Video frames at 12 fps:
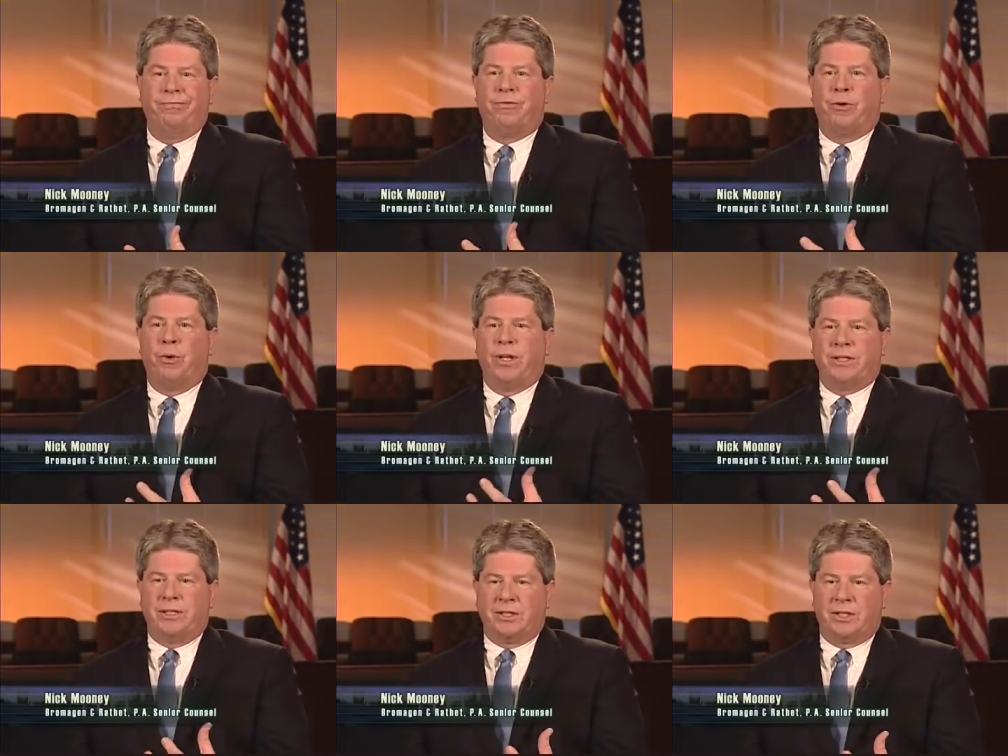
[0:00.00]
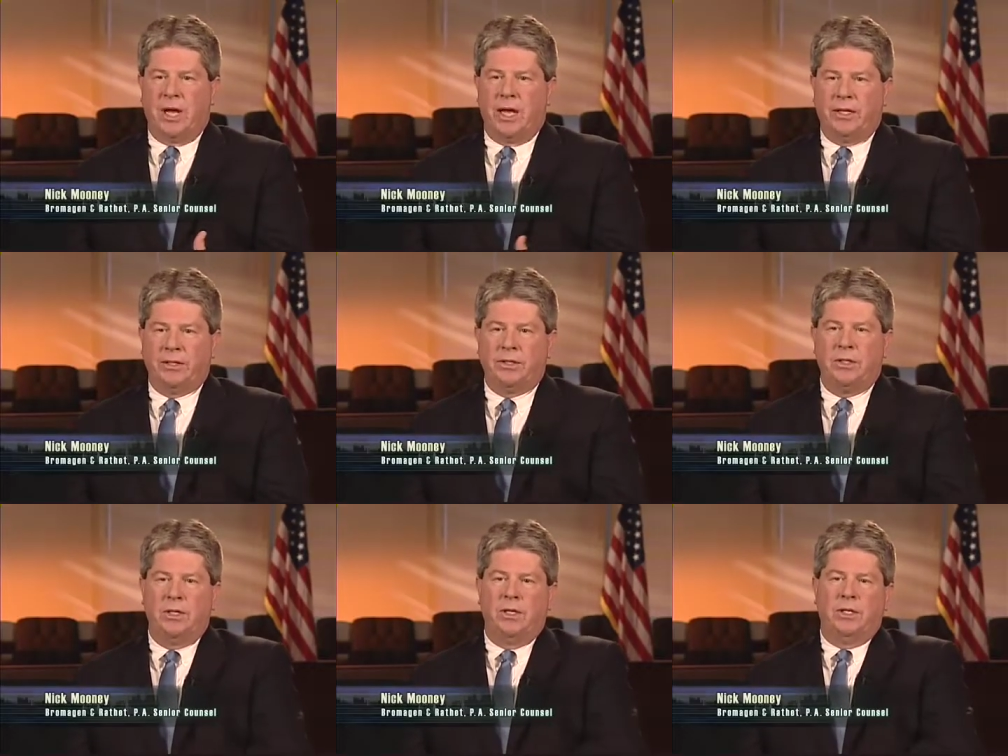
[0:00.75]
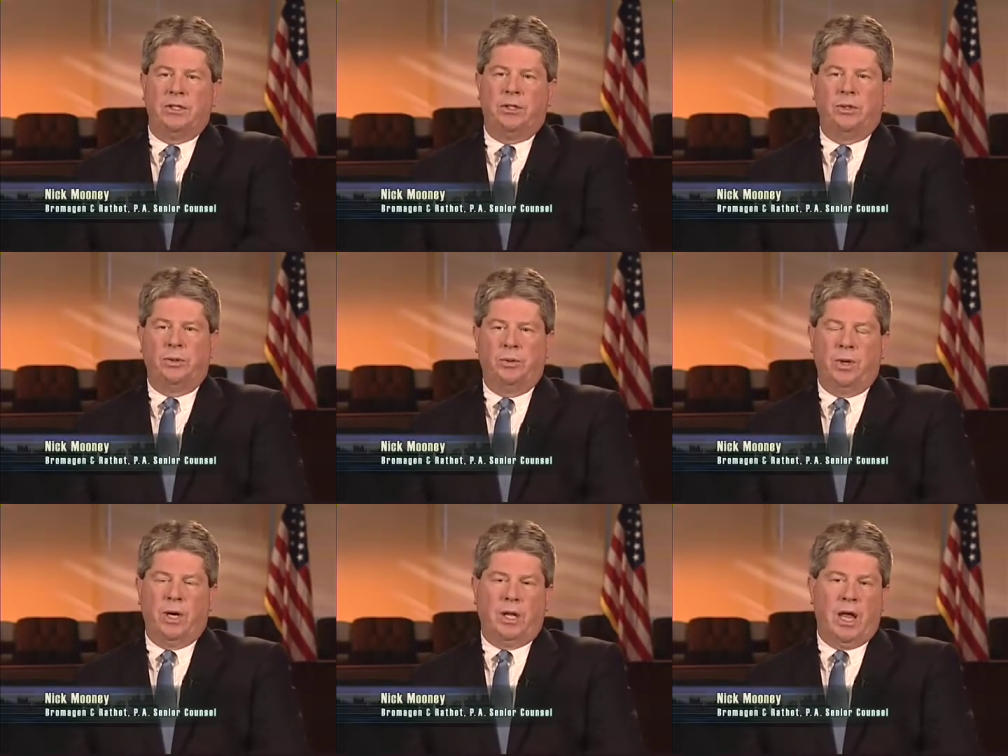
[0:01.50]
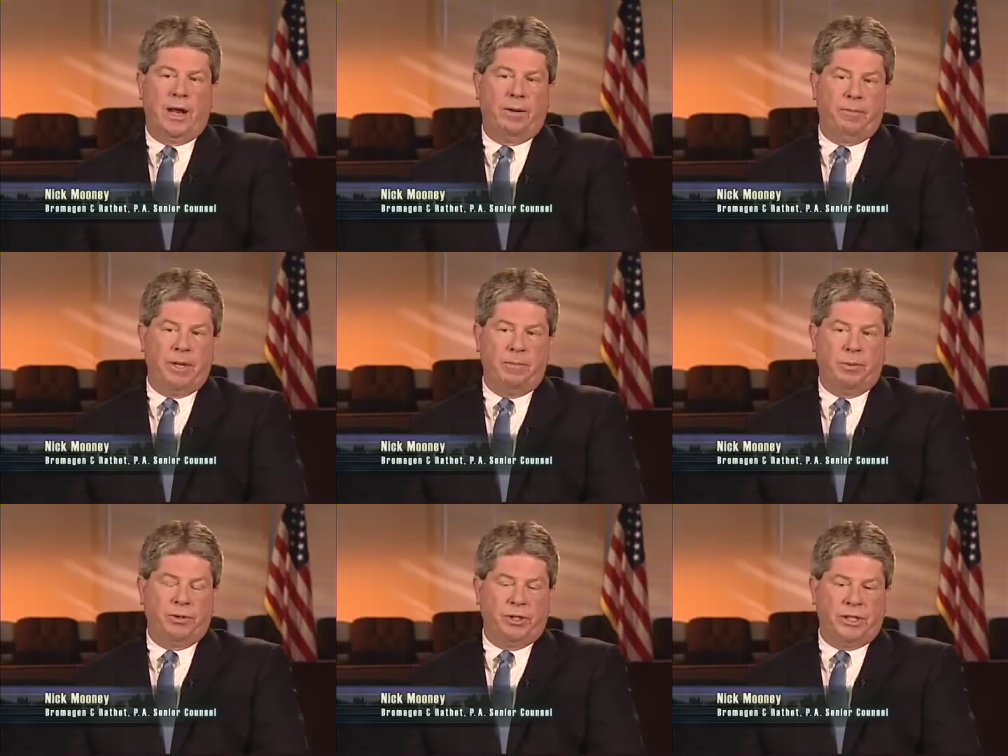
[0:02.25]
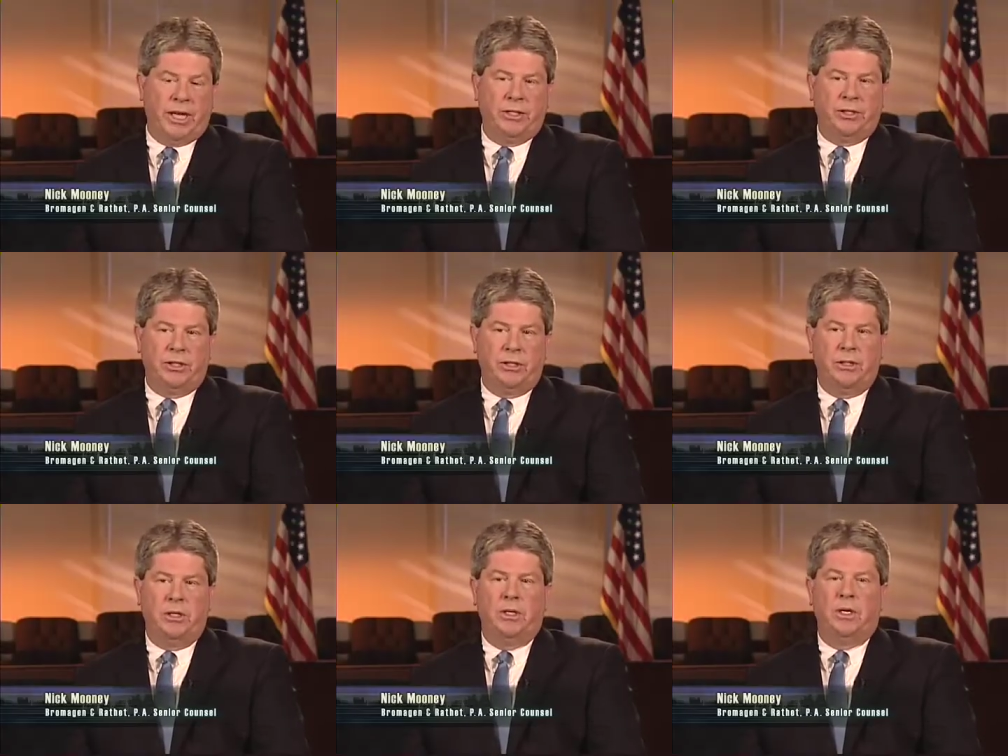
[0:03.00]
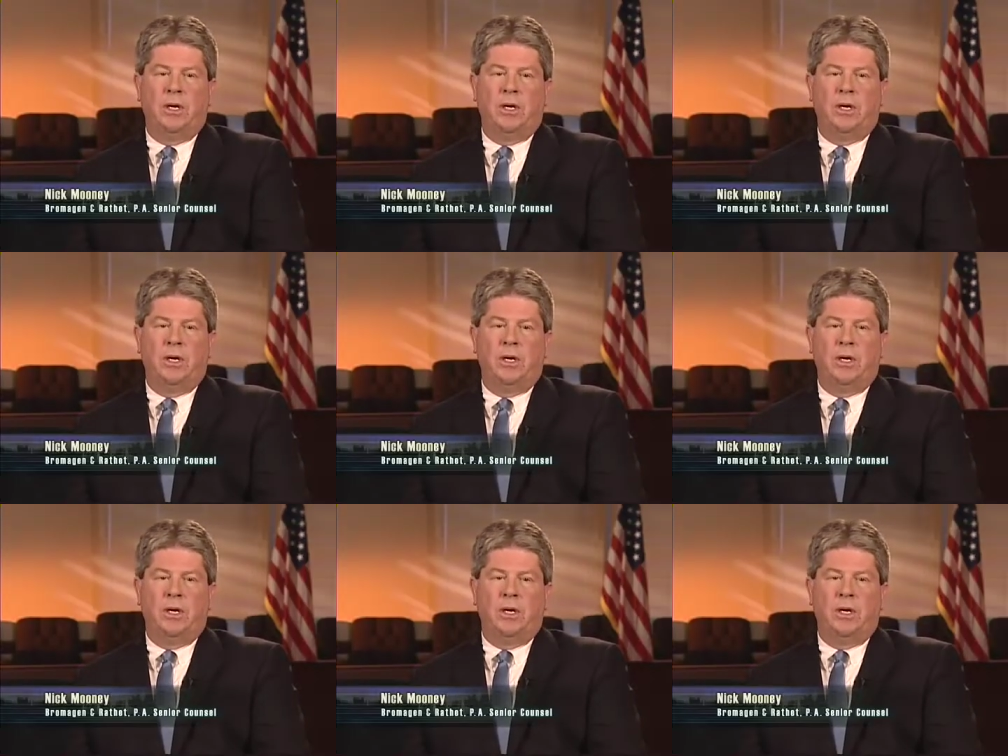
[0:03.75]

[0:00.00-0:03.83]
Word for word: forensic science to a lot of people's attention,